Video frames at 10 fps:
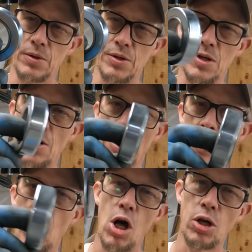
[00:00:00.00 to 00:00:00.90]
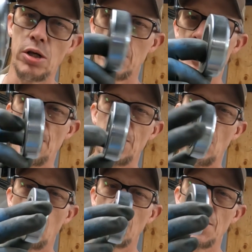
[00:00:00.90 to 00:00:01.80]
It's called a collar, a separate
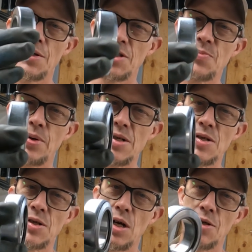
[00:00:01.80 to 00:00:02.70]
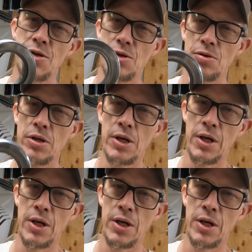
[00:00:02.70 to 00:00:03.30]
collar that this presses onto,